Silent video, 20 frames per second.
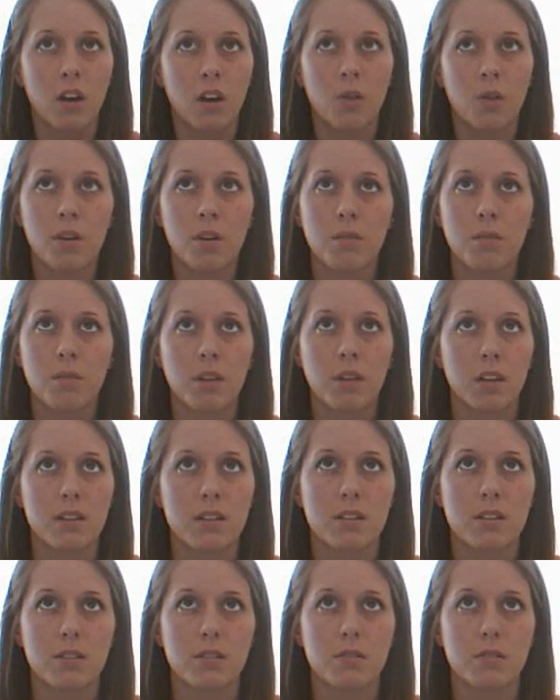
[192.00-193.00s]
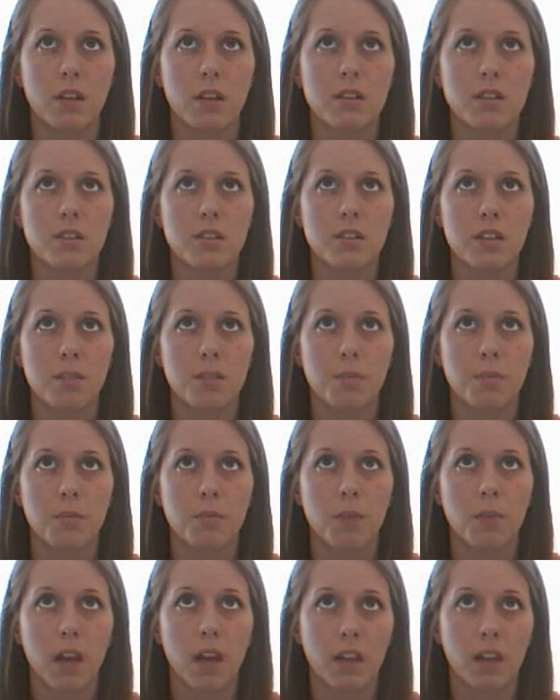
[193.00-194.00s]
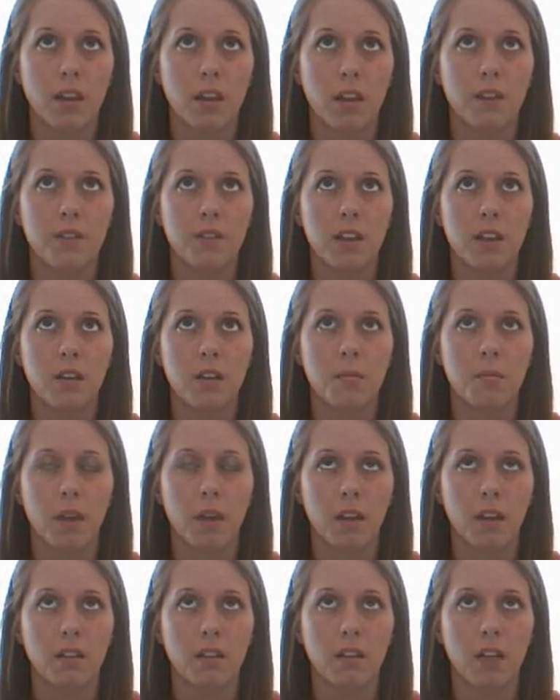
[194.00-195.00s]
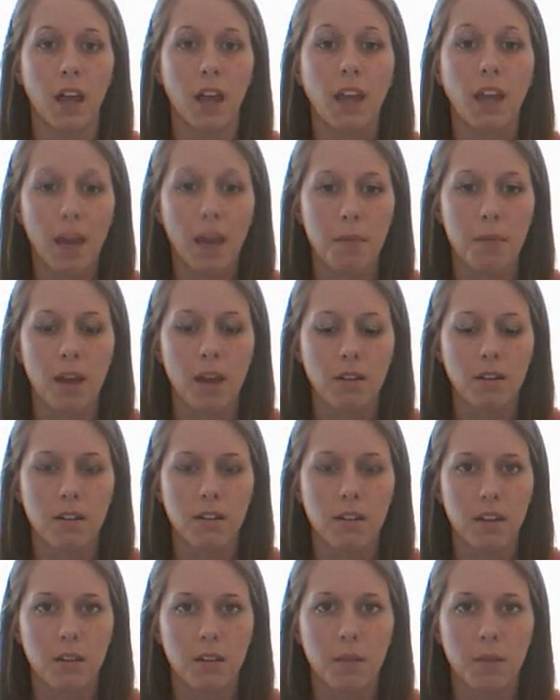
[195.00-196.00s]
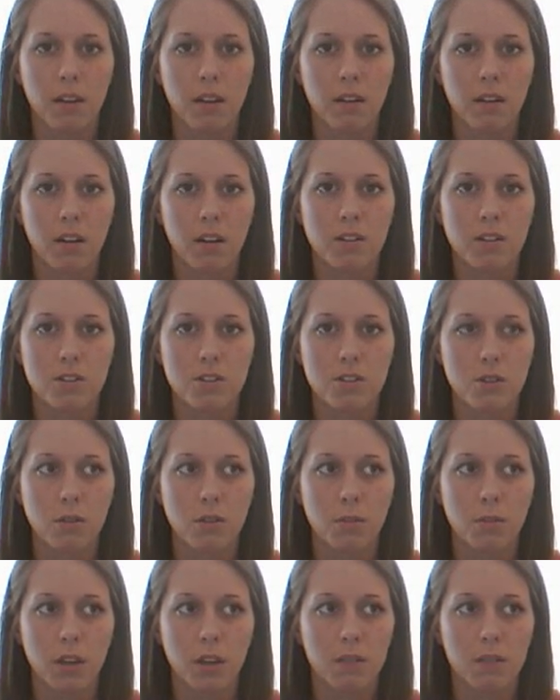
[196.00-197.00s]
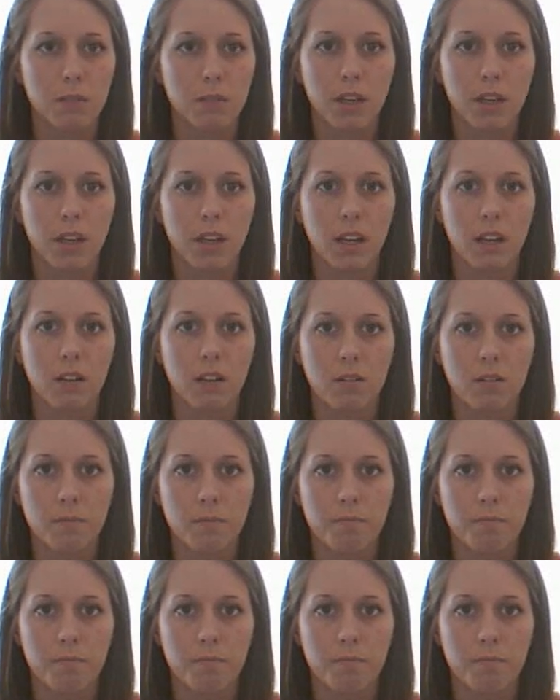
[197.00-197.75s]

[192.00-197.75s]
one really serious relationship, and when I left him, I came out to him. I just told him we couldn't be together